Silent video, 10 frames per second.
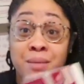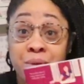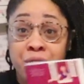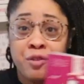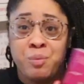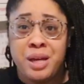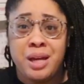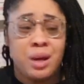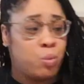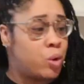book for
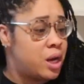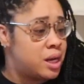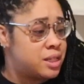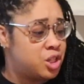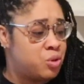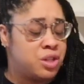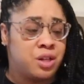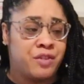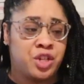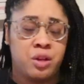me was You
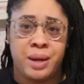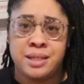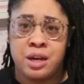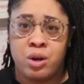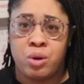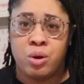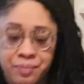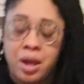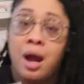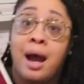Deserve Each Other by Sarah Hogel.
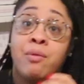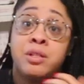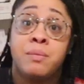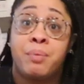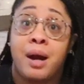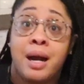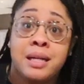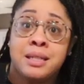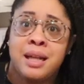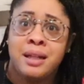I was
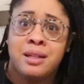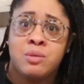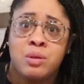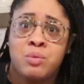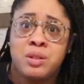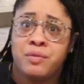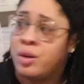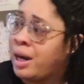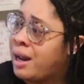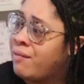surprised that this one was a
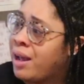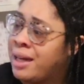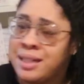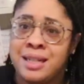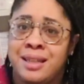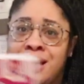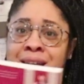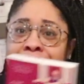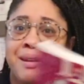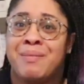4.5. I didn't
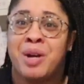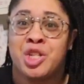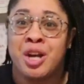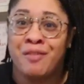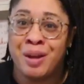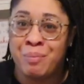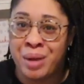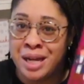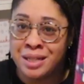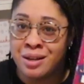think much of it
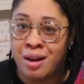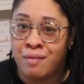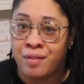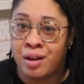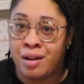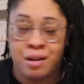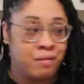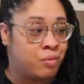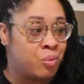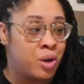based off
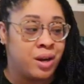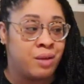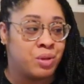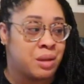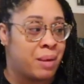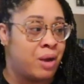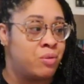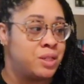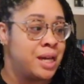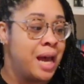of what it was
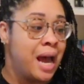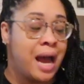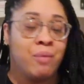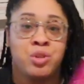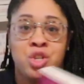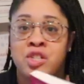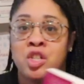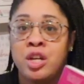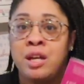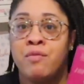about. I was just
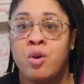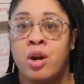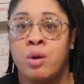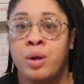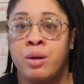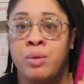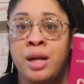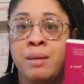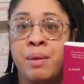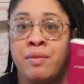looking for a quick
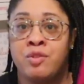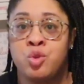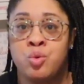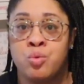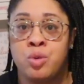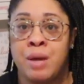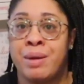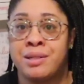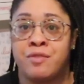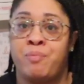read to get
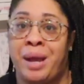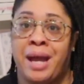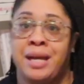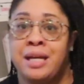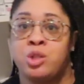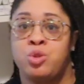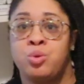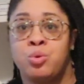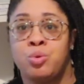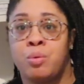myself back
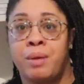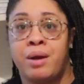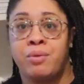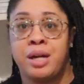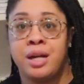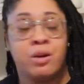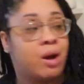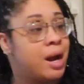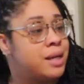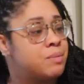into my reading
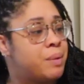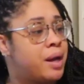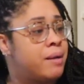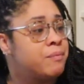grind, but